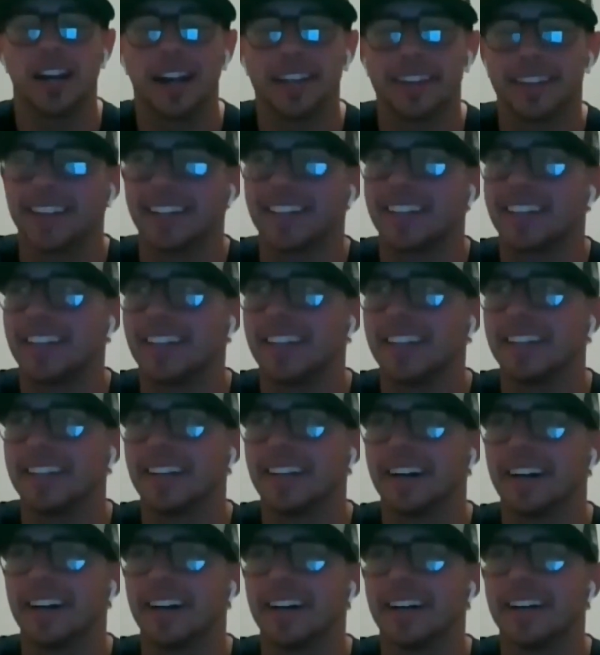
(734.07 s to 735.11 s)
I think he
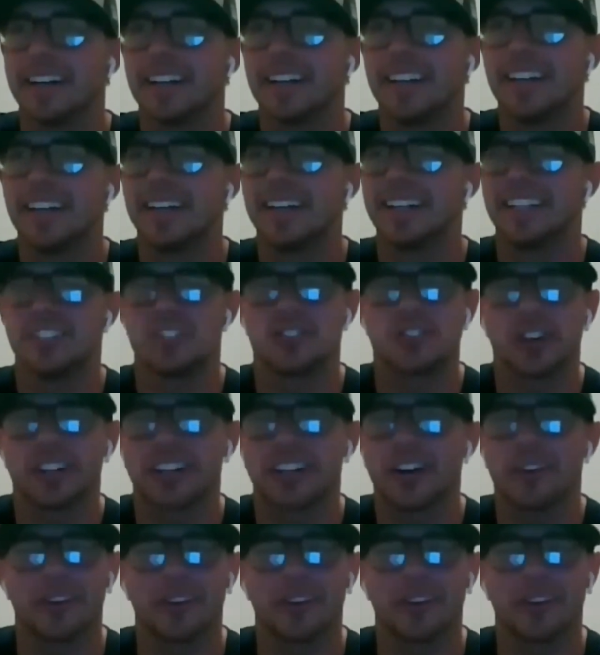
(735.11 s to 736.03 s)
struck out